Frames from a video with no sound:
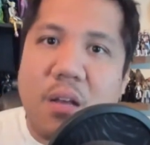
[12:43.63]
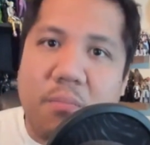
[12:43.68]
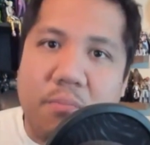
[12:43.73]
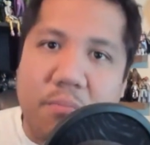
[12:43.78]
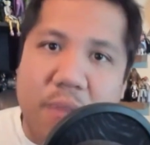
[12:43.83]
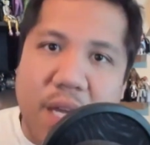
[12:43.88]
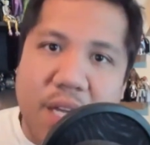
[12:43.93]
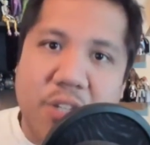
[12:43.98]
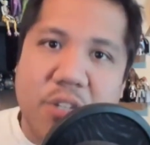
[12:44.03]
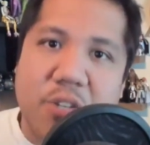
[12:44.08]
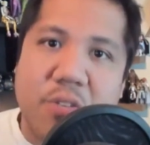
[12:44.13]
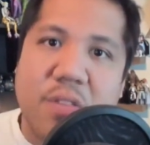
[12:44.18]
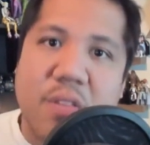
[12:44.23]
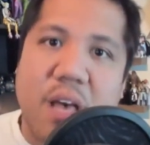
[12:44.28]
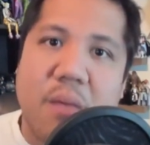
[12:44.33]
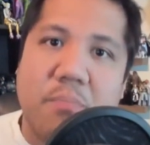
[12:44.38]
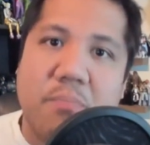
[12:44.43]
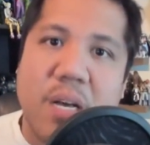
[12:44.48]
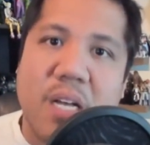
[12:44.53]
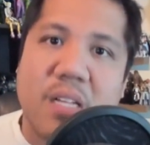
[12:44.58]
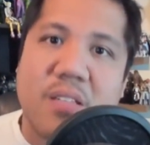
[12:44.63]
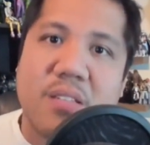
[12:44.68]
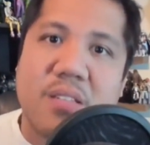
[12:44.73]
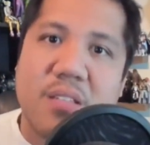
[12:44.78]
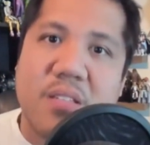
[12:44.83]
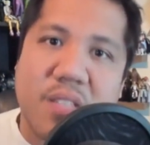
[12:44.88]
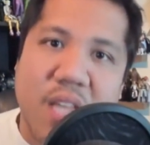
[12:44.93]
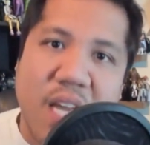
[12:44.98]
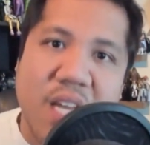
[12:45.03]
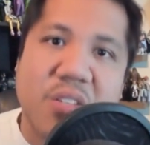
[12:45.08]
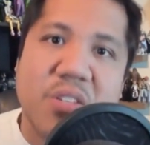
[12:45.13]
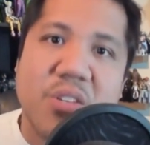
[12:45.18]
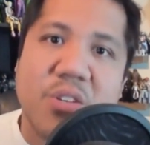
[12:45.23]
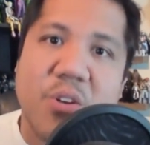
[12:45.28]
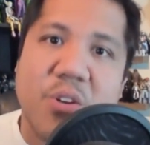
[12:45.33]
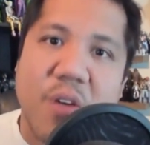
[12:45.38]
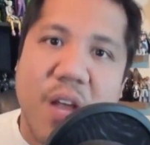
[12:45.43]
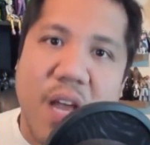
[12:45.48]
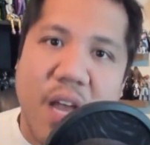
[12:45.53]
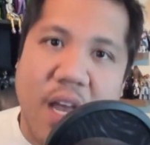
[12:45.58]
Make sure that pen stays in
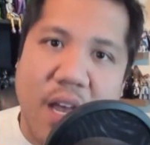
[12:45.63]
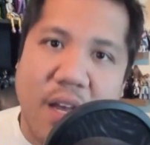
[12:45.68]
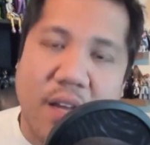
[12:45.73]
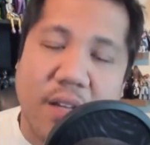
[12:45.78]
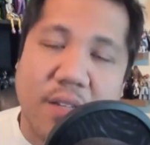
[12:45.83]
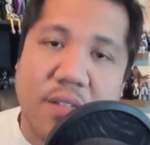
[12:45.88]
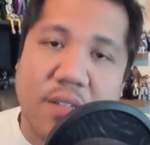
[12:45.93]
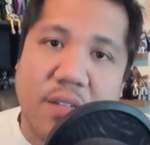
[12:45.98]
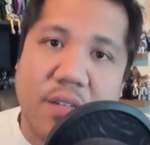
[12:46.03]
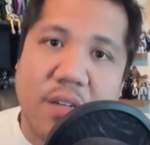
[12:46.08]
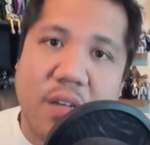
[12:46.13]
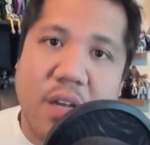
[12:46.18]
your hand.